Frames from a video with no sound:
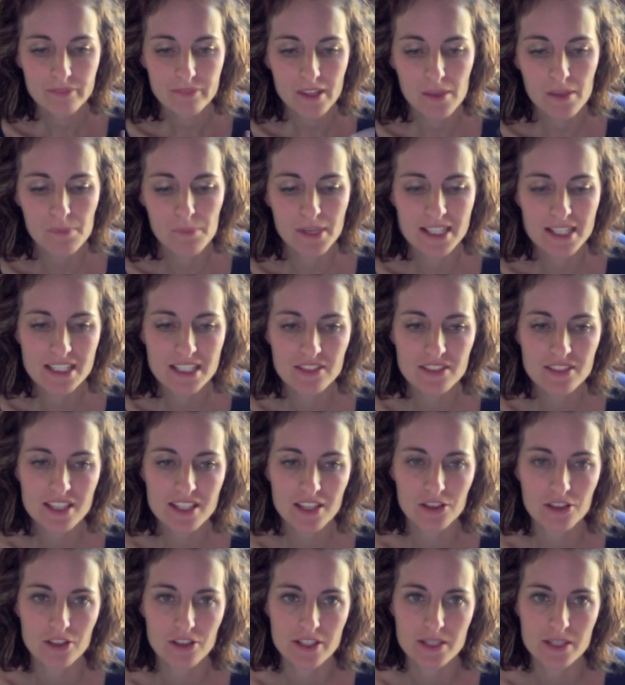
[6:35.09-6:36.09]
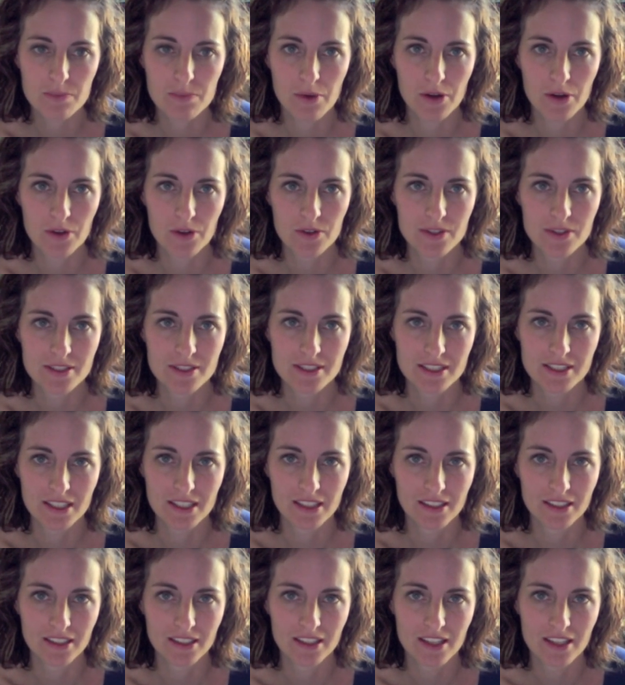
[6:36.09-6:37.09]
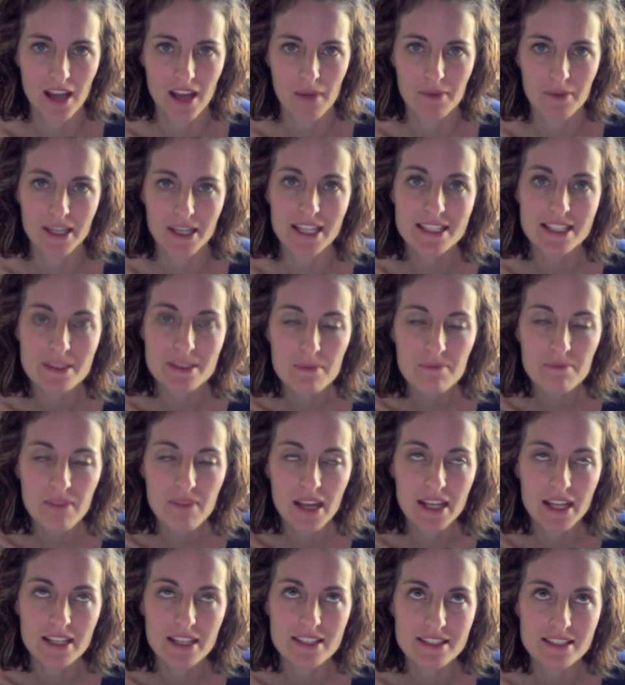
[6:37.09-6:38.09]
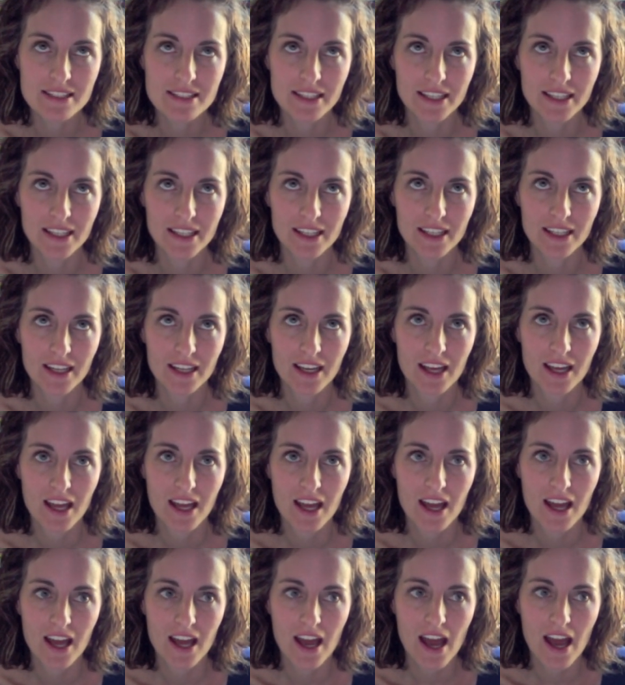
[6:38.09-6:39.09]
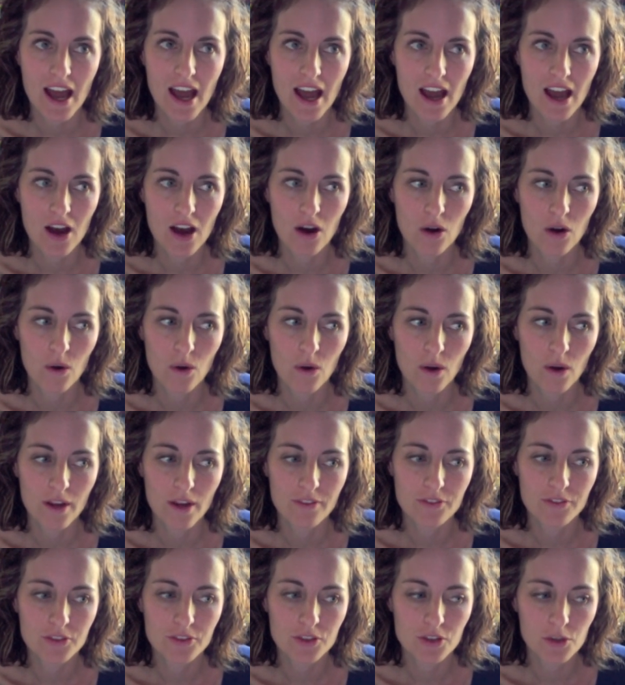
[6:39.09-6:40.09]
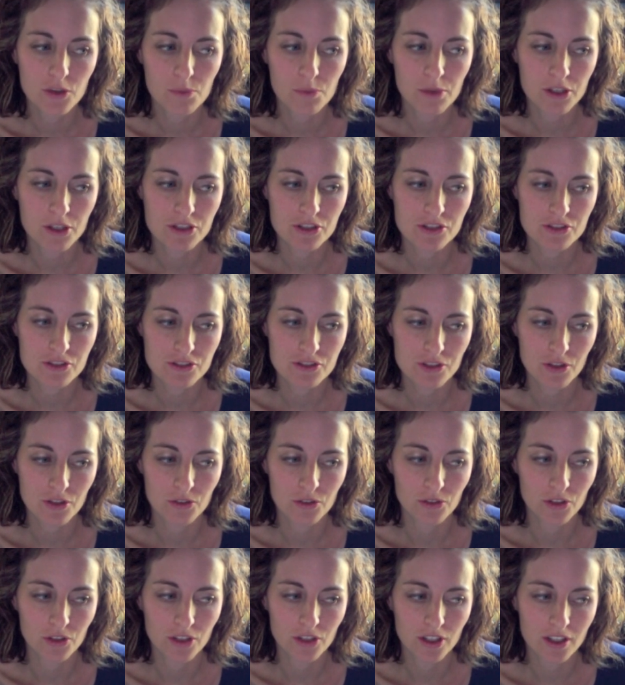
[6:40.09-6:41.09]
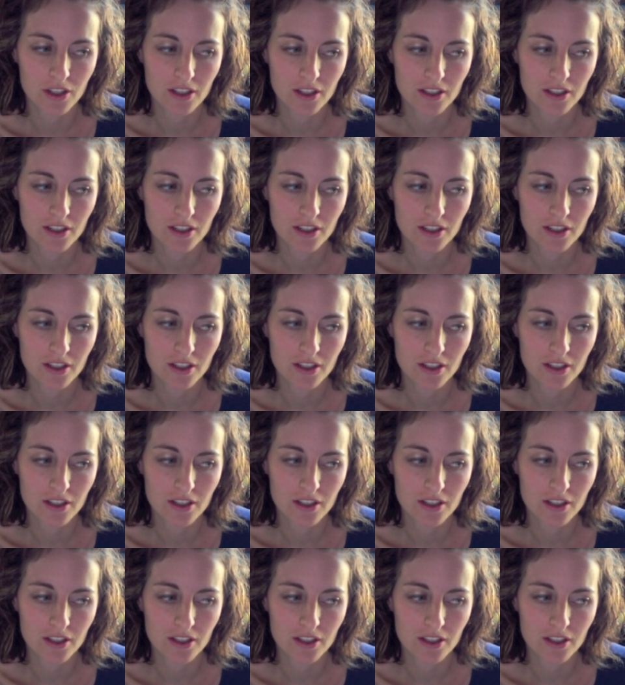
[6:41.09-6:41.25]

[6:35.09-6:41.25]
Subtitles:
because if it's underexposed, and I mean, it's amazing how if your pictures don't look